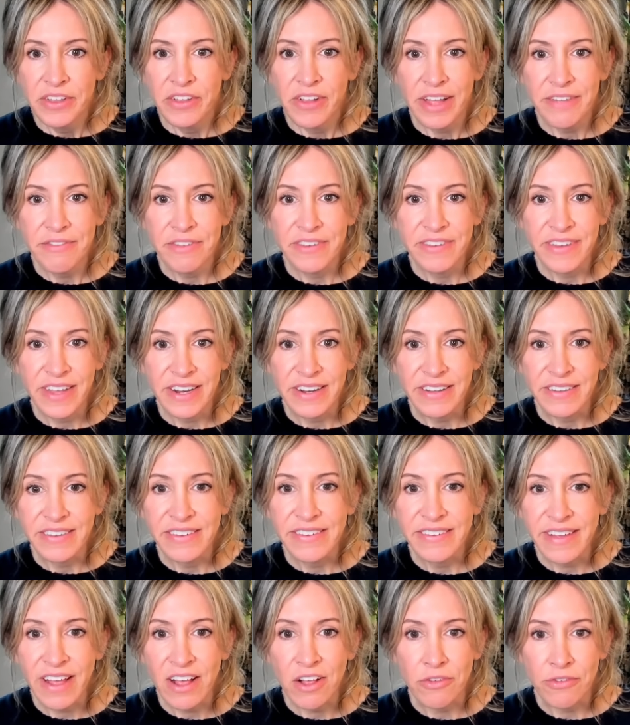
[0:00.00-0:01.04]
Glyphosate
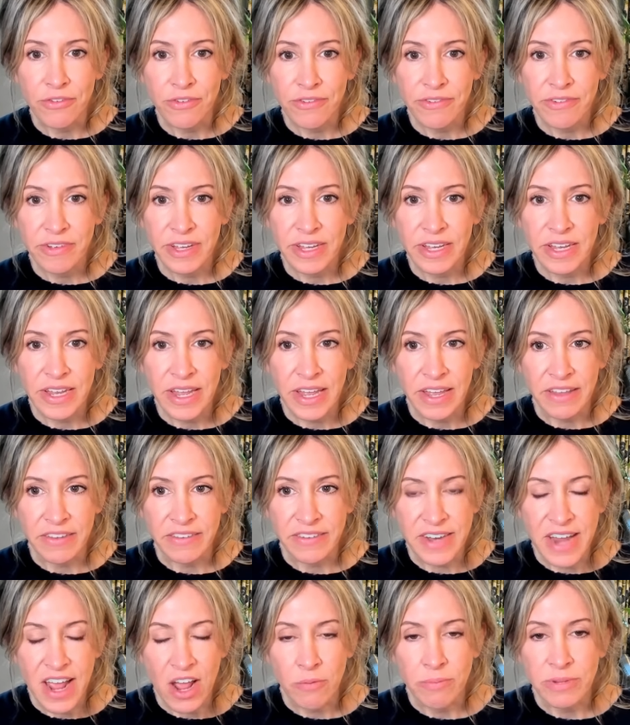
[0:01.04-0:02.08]
itself
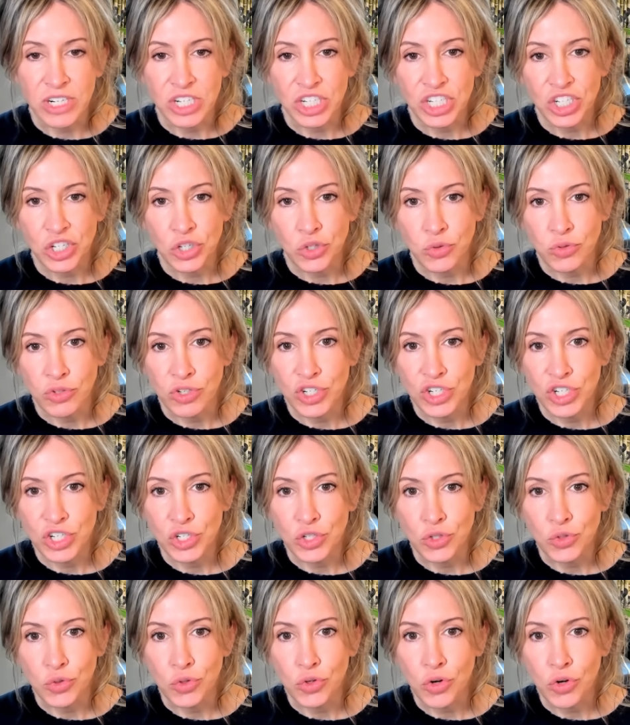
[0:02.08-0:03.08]
has now been shown to